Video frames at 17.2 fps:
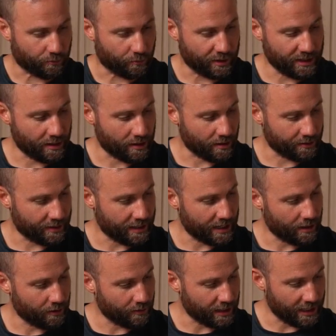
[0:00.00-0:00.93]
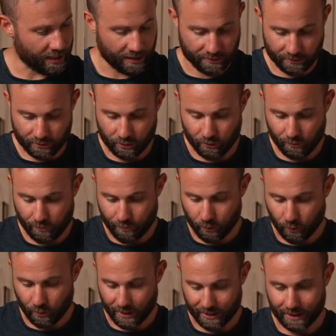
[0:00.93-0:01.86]
we are now at
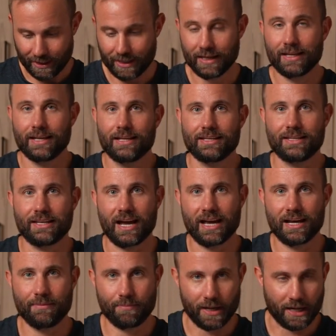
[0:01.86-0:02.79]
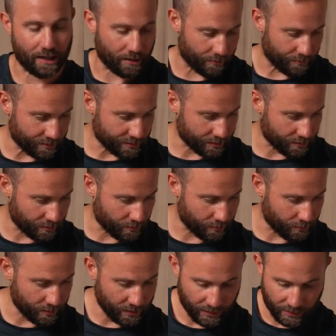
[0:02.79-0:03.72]
2.9 pounds.
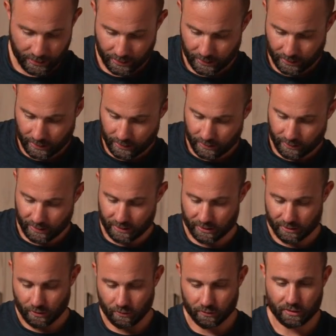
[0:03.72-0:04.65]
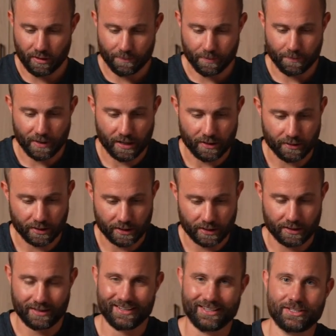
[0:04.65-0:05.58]
So they soaked up about
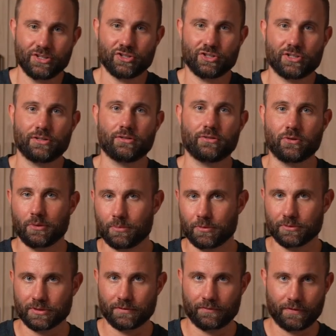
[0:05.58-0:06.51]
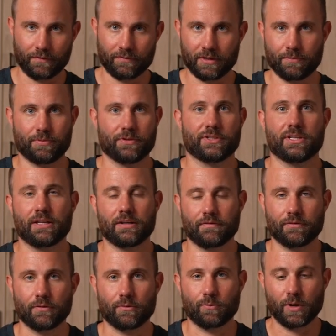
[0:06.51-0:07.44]
an additional almost 50%
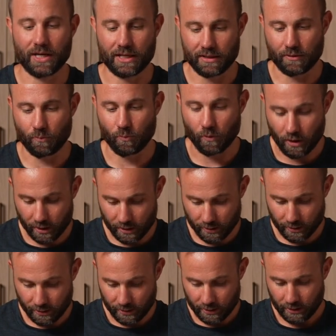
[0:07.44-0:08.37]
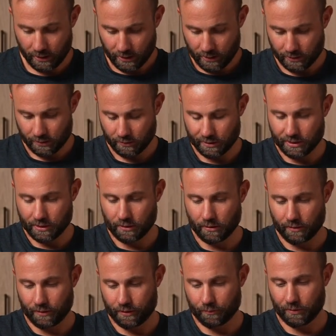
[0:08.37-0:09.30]
of their weight in water. So let's
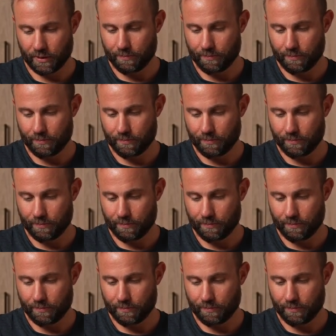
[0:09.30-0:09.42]
call it 3